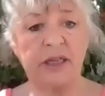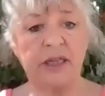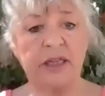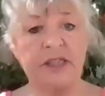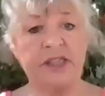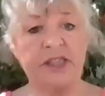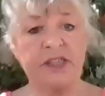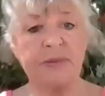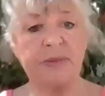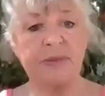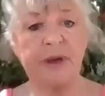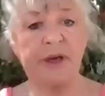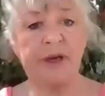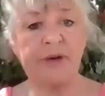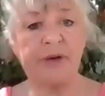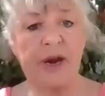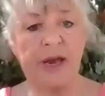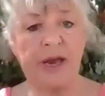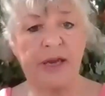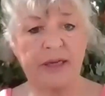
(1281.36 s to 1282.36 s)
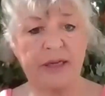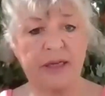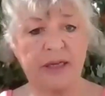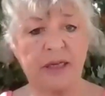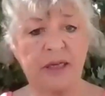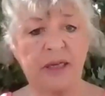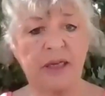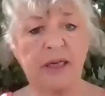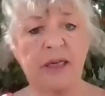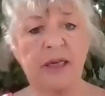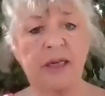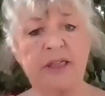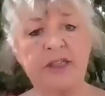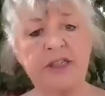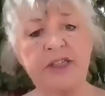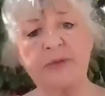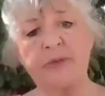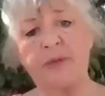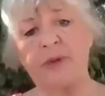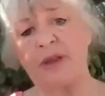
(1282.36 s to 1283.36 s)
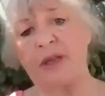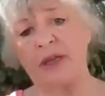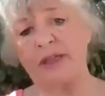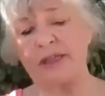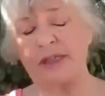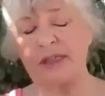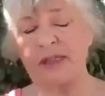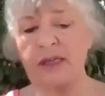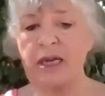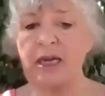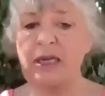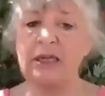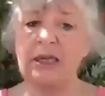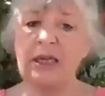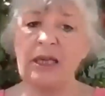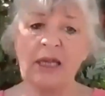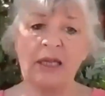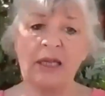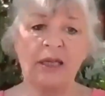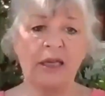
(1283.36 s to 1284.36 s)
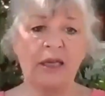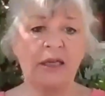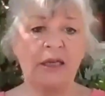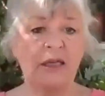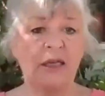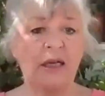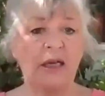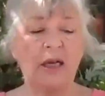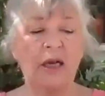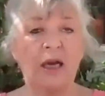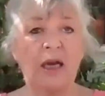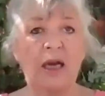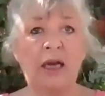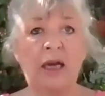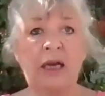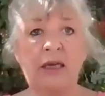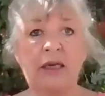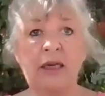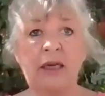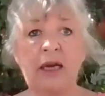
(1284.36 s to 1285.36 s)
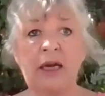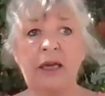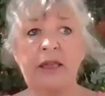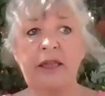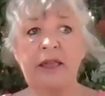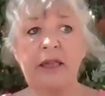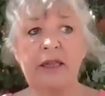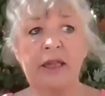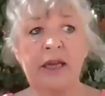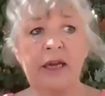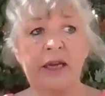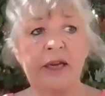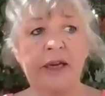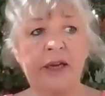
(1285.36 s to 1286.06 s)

it needs to be great and it needs to be this and that and the other. And um, I think